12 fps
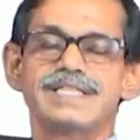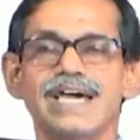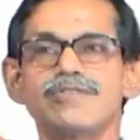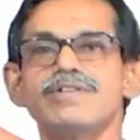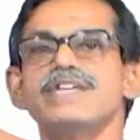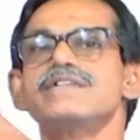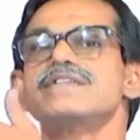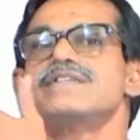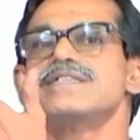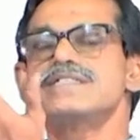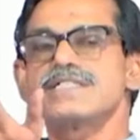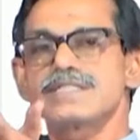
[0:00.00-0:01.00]
That will
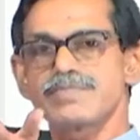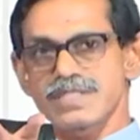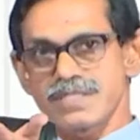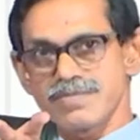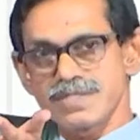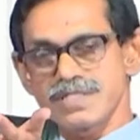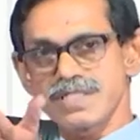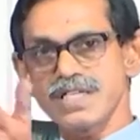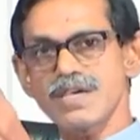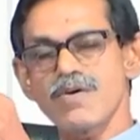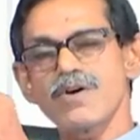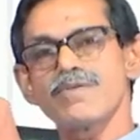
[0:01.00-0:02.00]
increase the
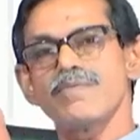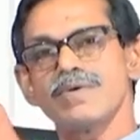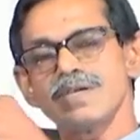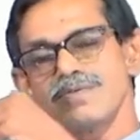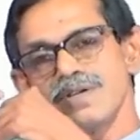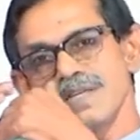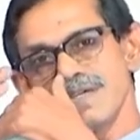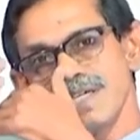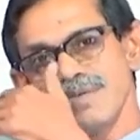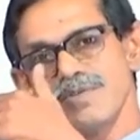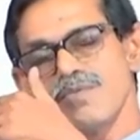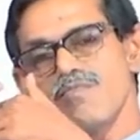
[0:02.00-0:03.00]
specificity, or it will
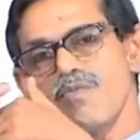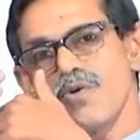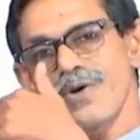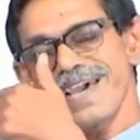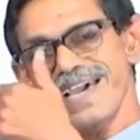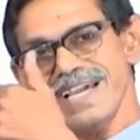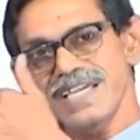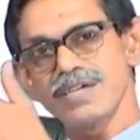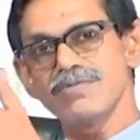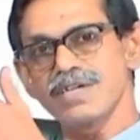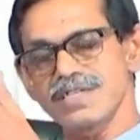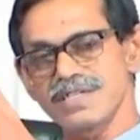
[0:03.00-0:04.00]
give you more
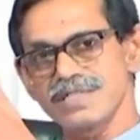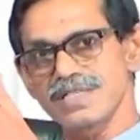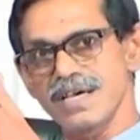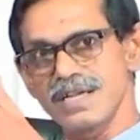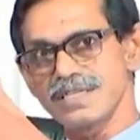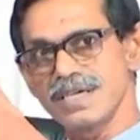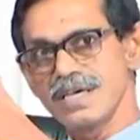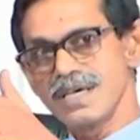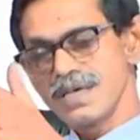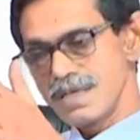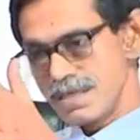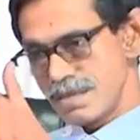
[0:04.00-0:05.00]
accurate result
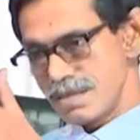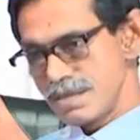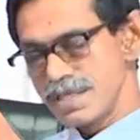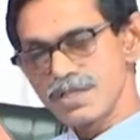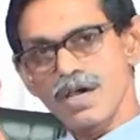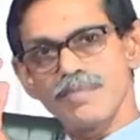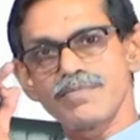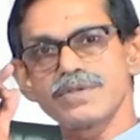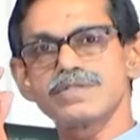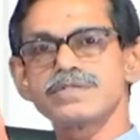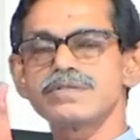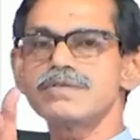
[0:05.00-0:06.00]
in
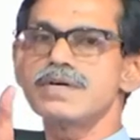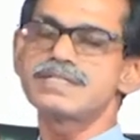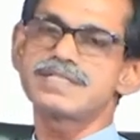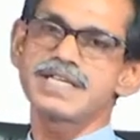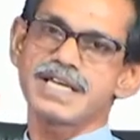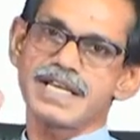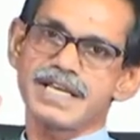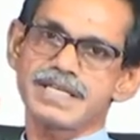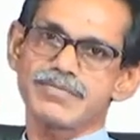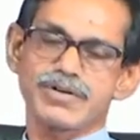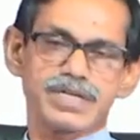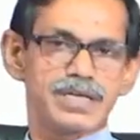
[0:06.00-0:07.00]
comparison to single
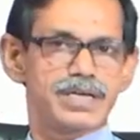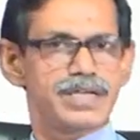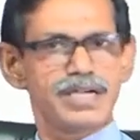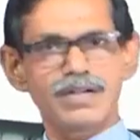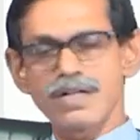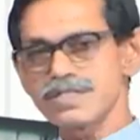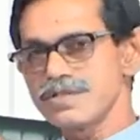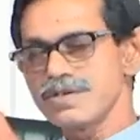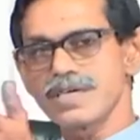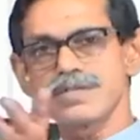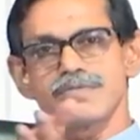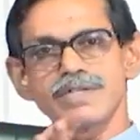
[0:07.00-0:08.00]
antibody. Here also you
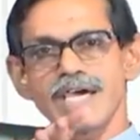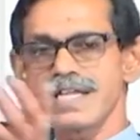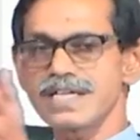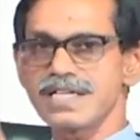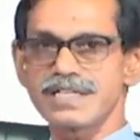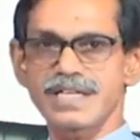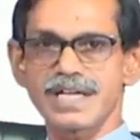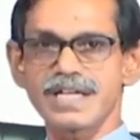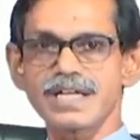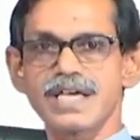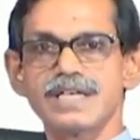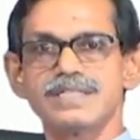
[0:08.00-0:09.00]
can do direct,
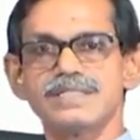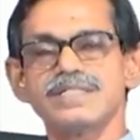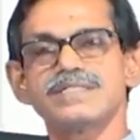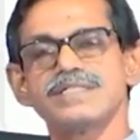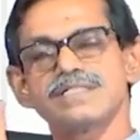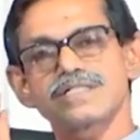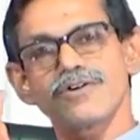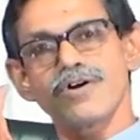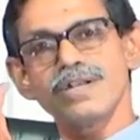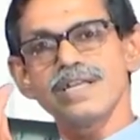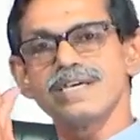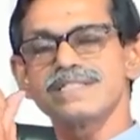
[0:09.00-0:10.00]
indirect, this is
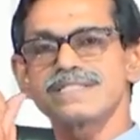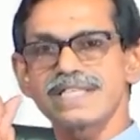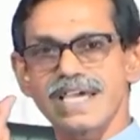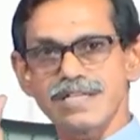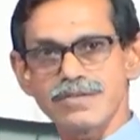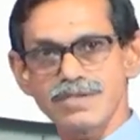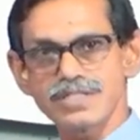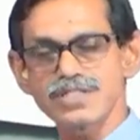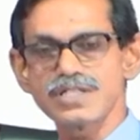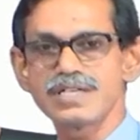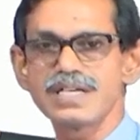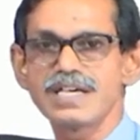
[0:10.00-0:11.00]
called sandwich
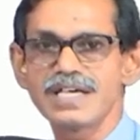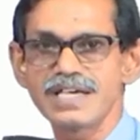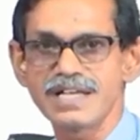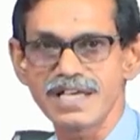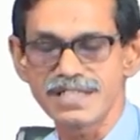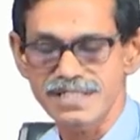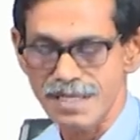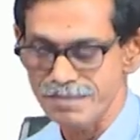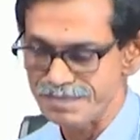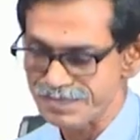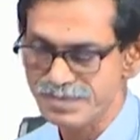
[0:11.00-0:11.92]
ELISA.